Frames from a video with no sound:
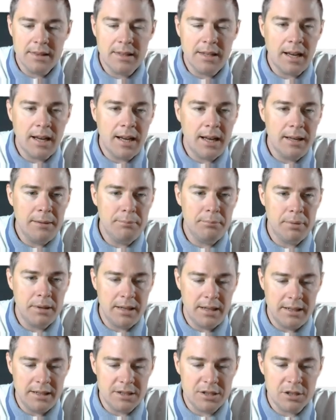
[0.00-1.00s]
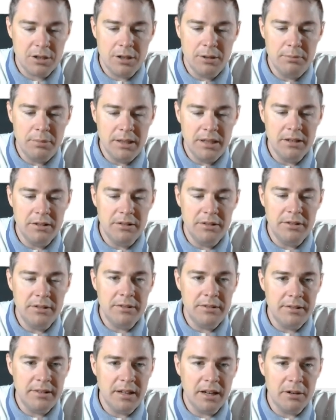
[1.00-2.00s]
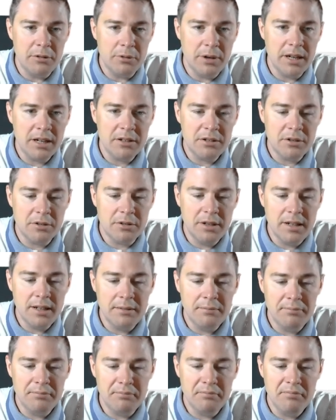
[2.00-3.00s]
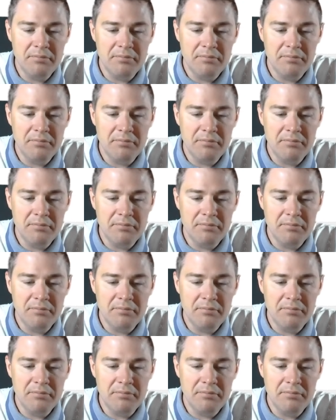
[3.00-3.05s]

type and it's going to be a directory